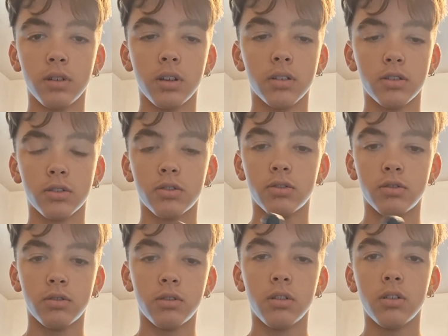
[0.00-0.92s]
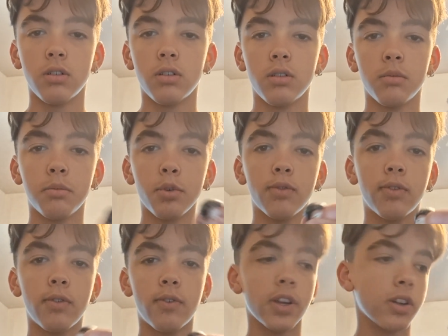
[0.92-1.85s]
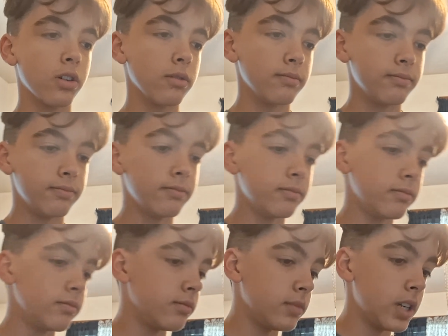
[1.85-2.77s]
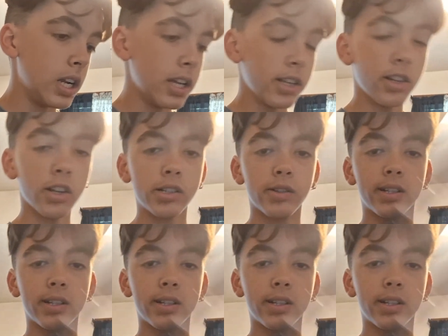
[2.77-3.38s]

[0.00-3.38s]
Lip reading: Yes. Beautiful figure. This also